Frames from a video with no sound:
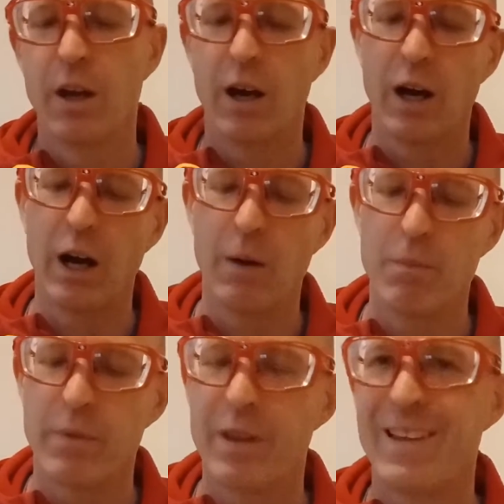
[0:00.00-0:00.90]
The
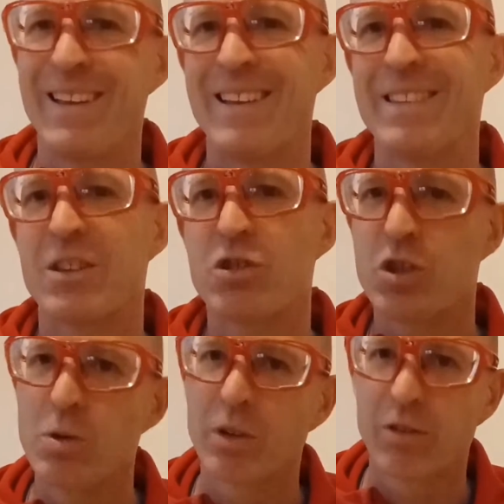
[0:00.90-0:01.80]

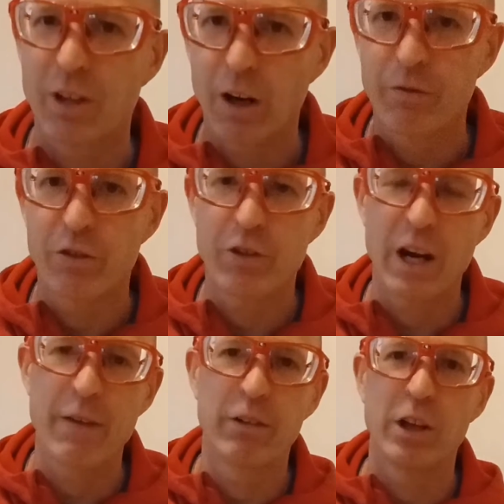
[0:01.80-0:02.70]
shoe itself does not
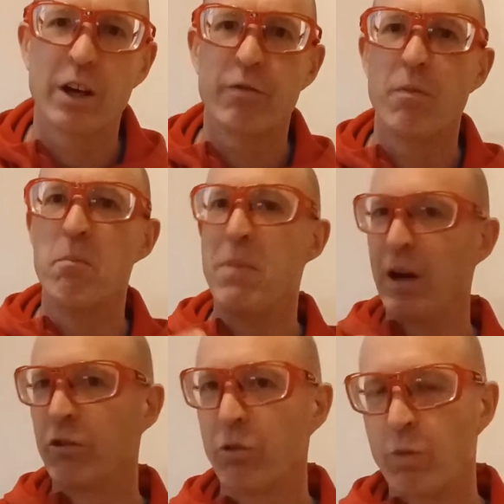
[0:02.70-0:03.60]
have a lot of
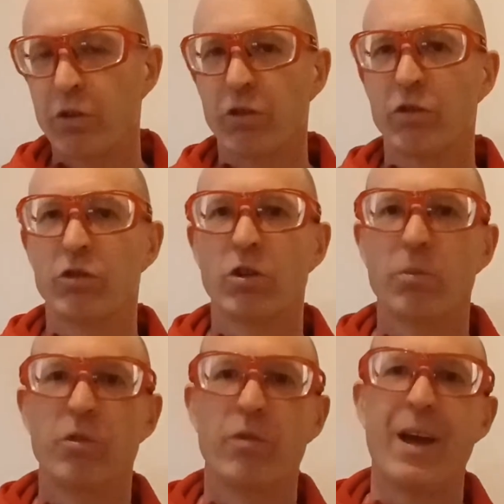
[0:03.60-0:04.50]
bells and whistles in
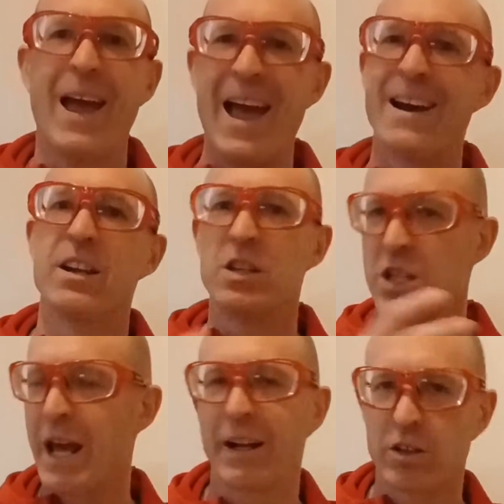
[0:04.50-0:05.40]
terms of added
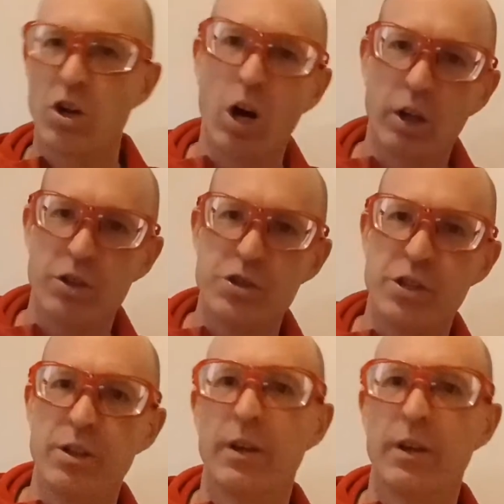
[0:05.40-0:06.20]
technology.